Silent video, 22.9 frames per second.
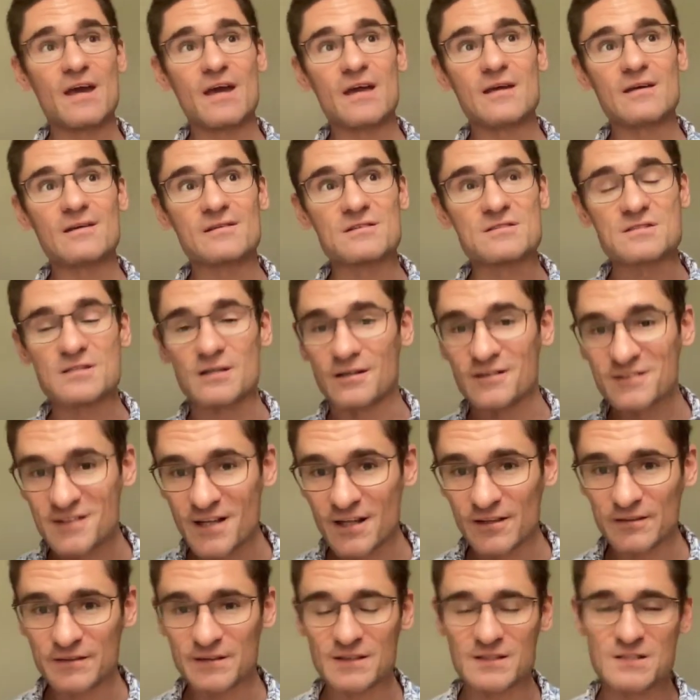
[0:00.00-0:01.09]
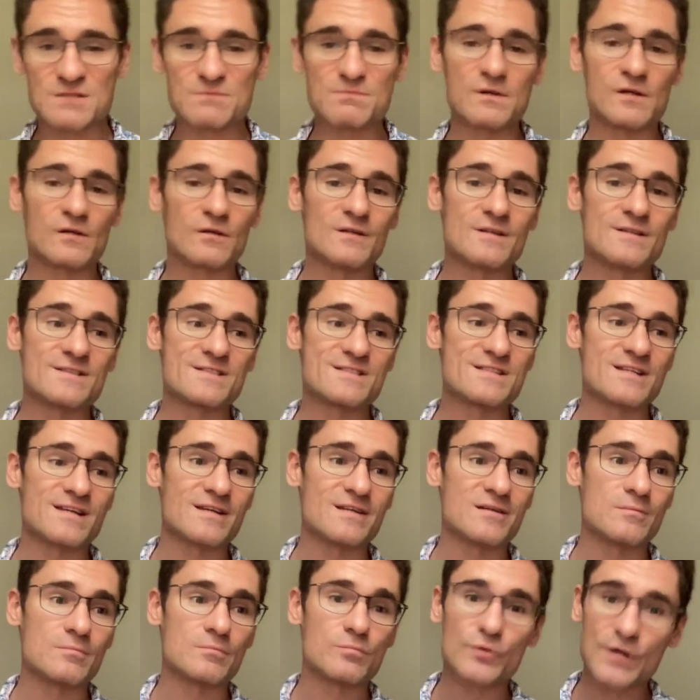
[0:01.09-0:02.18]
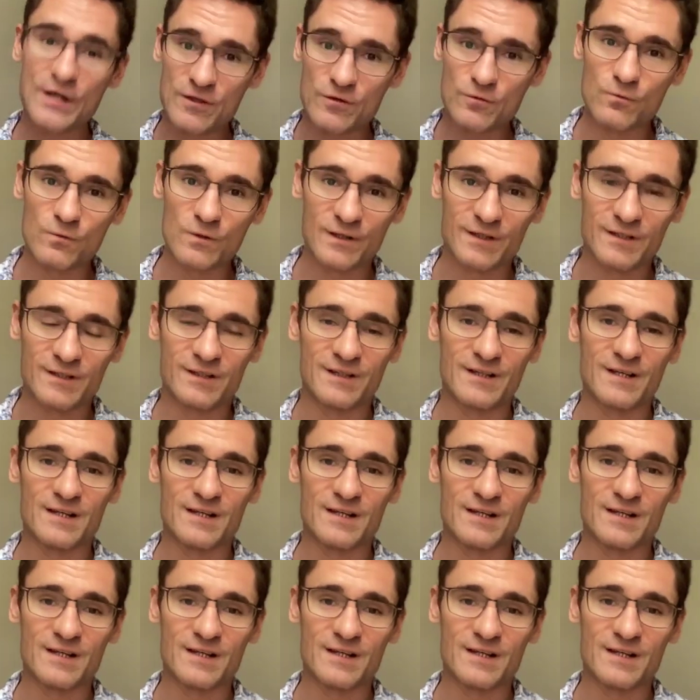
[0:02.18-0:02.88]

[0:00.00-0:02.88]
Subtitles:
in a psychedelic experience, in a breathwork